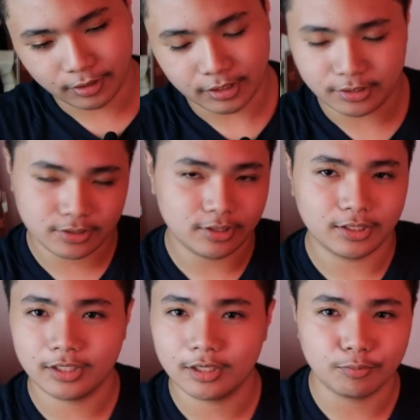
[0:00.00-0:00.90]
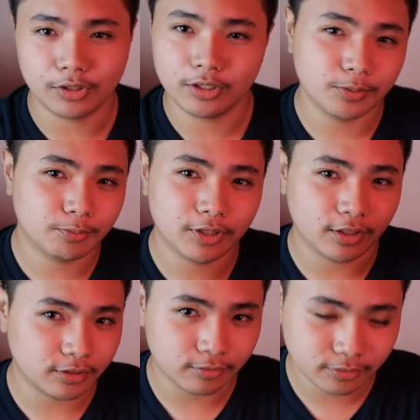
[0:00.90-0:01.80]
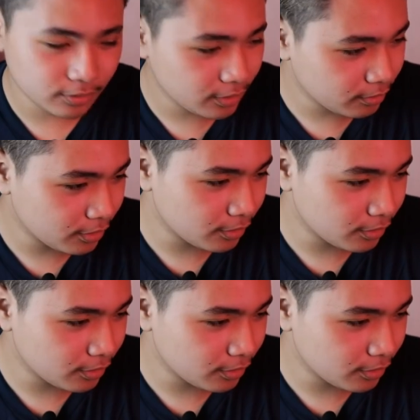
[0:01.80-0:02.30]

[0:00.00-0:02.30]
I see it and we're gonna be reacting all together.